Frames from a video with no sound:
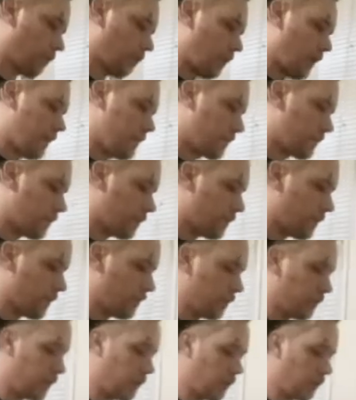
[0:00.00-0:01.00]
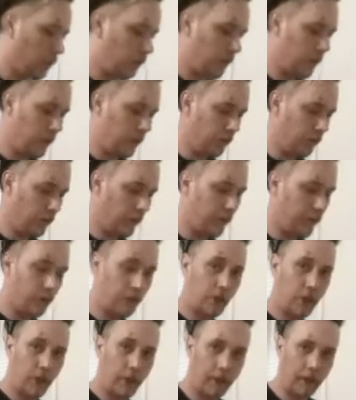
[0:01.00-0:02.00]
it rises, you go in with
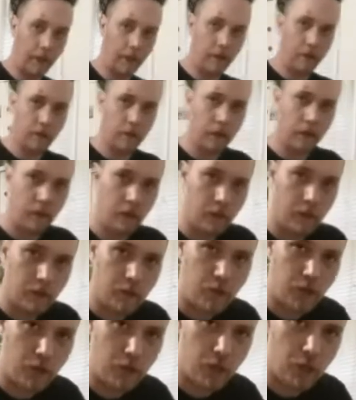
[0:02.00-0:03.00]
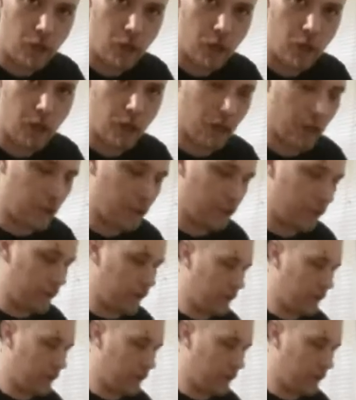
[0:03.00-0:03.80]
your chicken. Yeah.